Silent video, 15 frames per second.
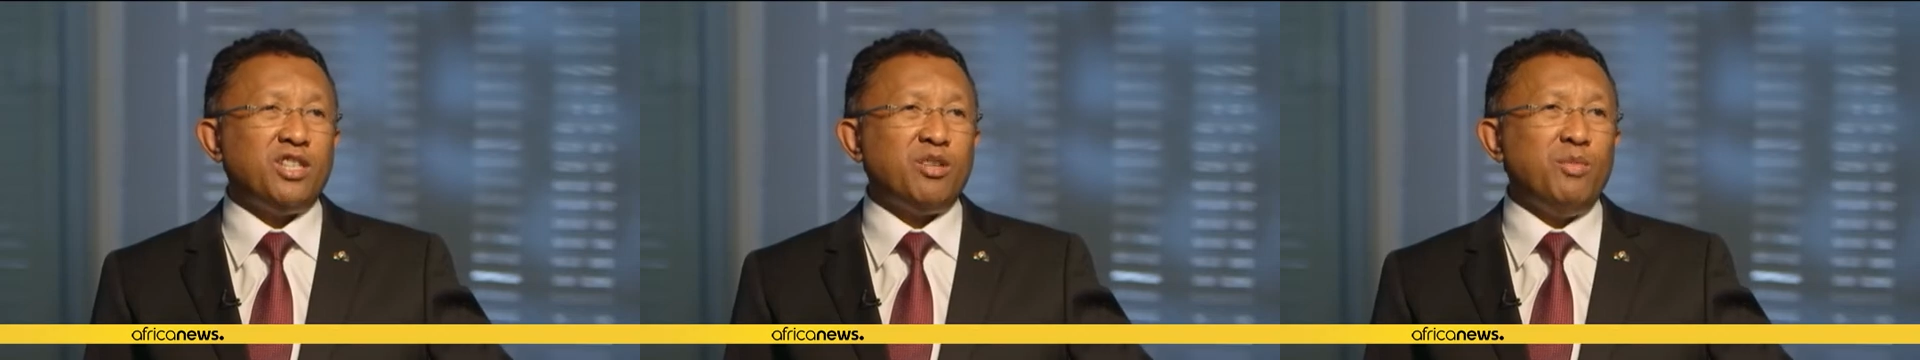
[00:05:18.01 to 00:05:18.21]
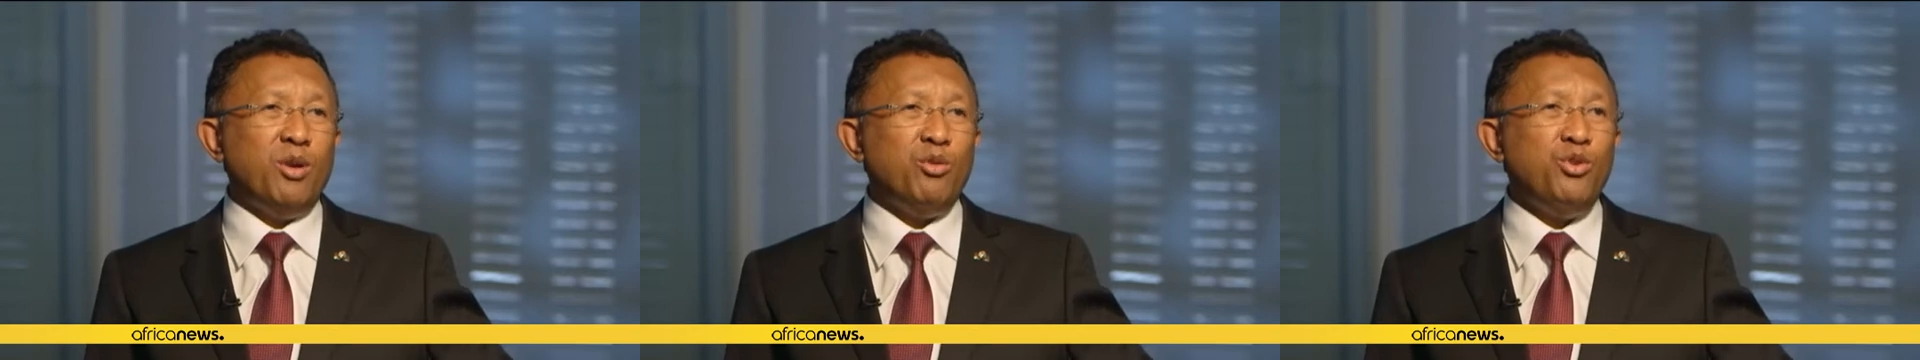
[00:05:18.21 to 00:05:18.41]

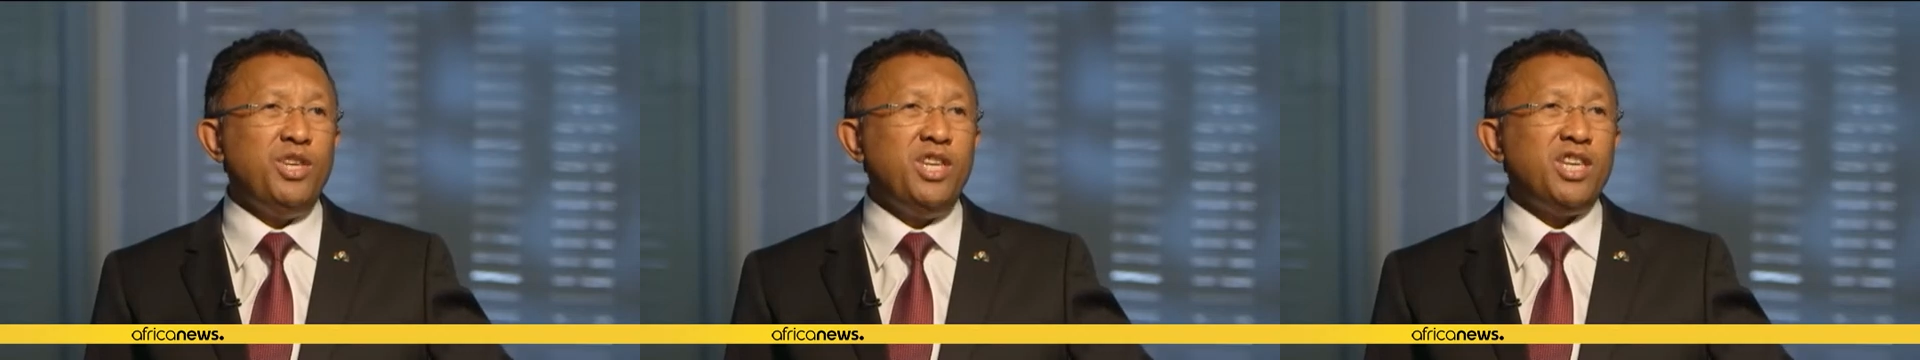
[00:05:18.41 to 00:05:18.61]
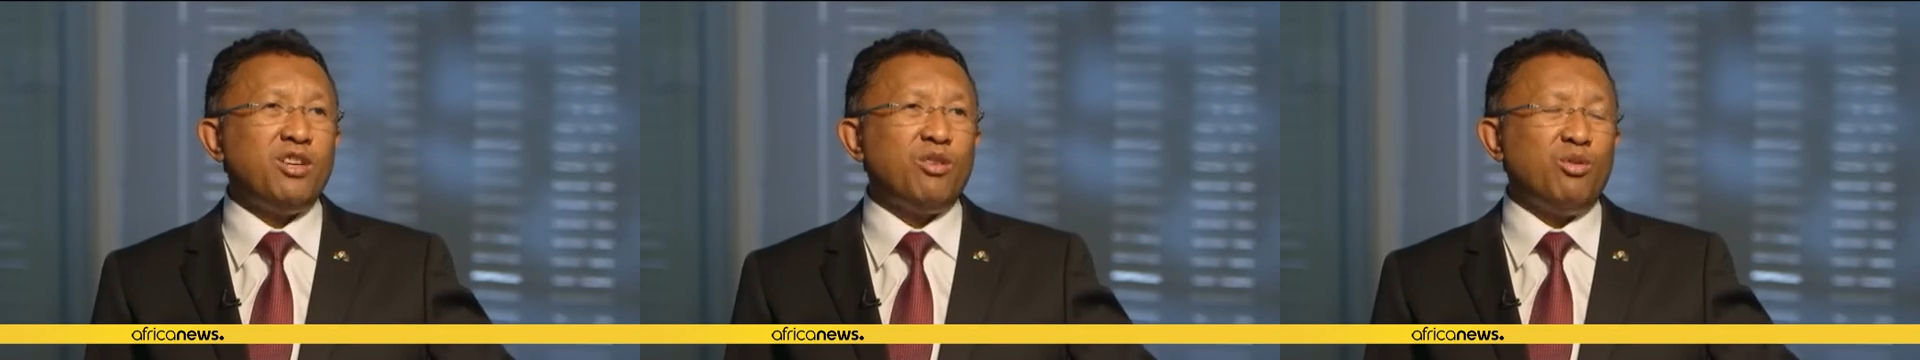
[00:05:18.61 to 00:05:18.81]

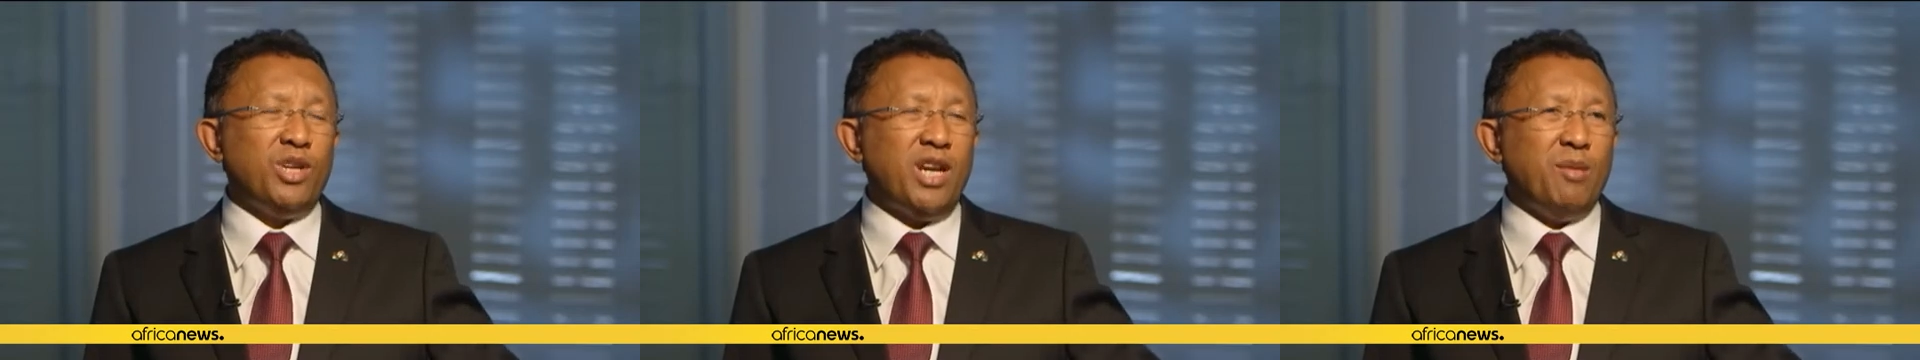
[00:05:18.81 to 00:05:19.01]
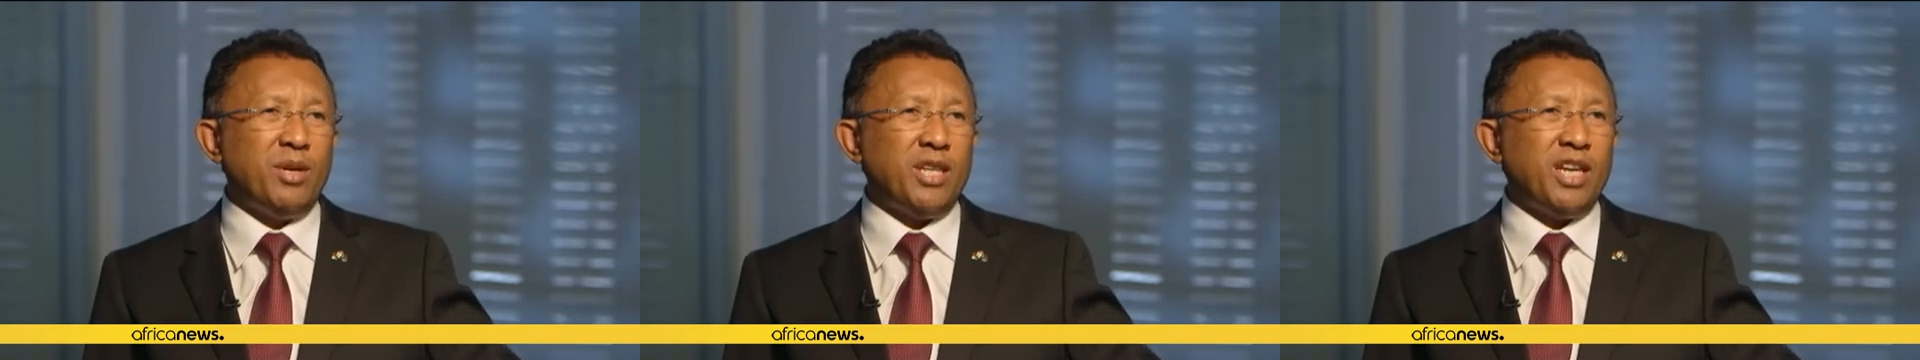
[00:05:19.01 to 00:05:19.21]
practically
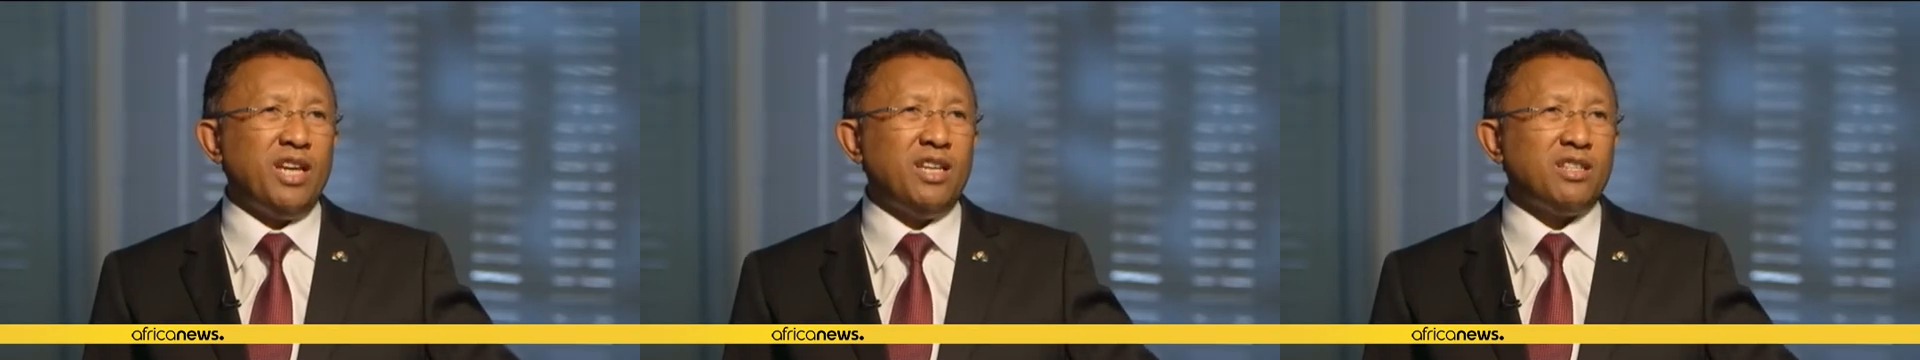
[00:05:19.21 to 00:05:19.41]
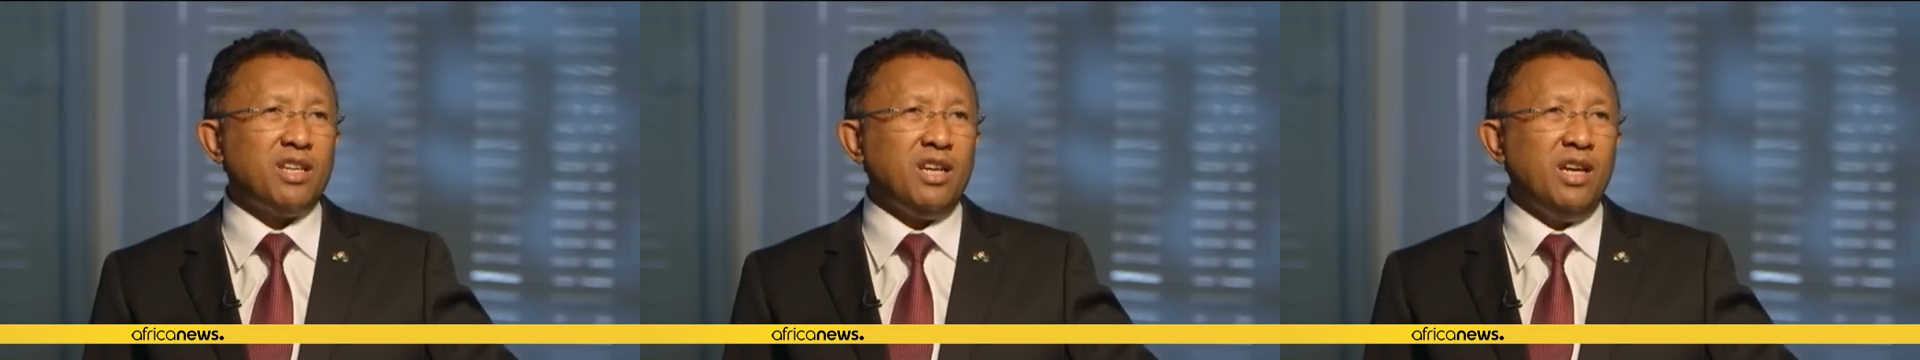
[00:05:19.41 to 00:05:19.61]

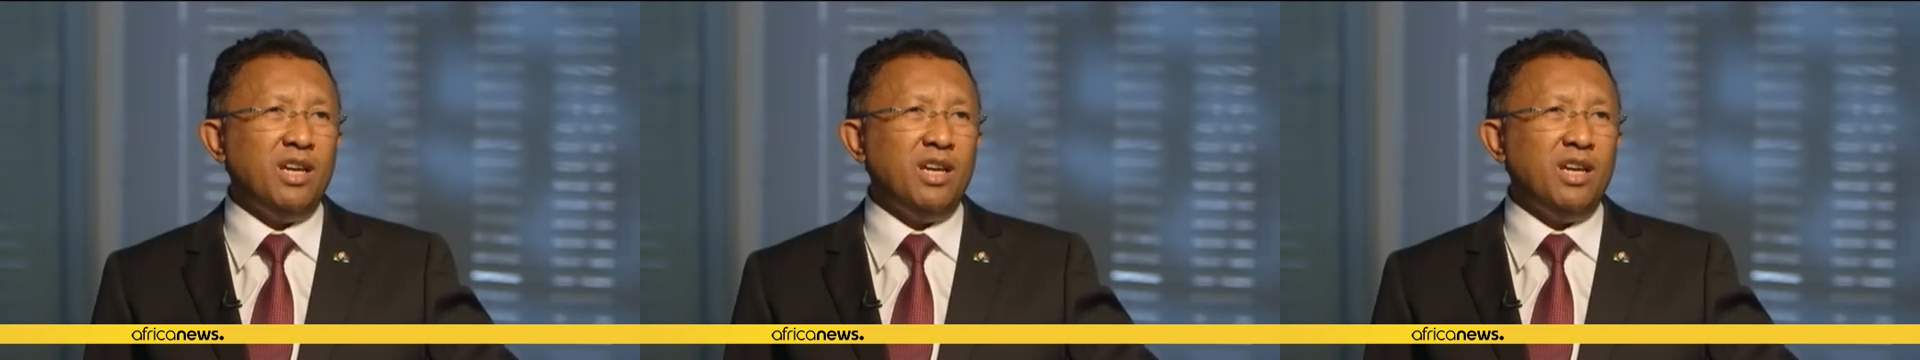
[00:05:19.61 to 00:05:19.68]
unique,